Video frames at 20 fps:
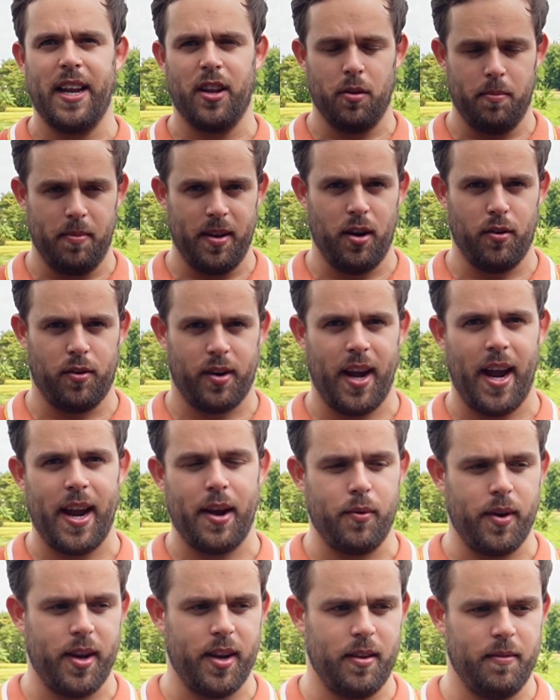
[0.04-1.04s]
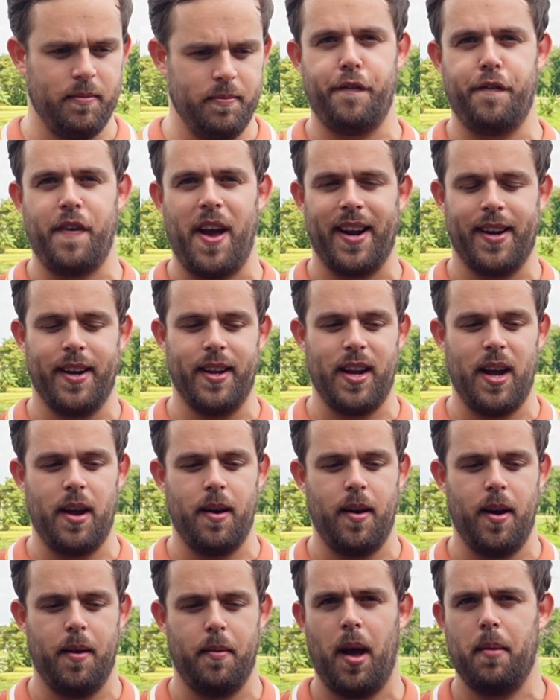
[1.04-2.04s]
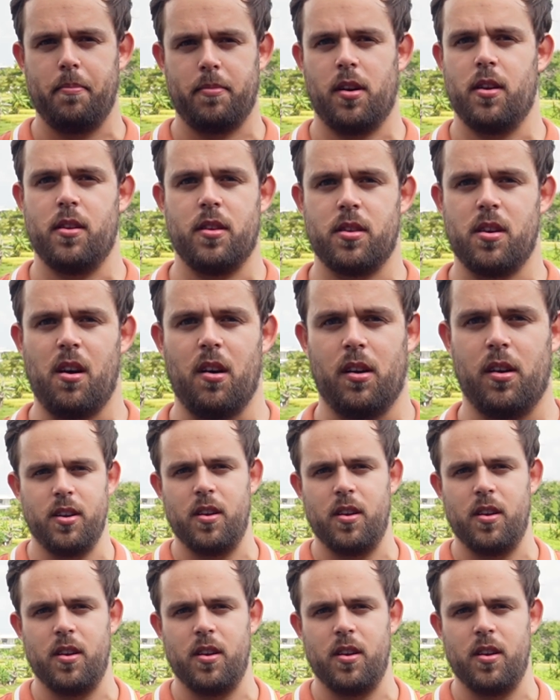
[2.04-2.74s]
need to be okay with the fact that I'm gonna suck.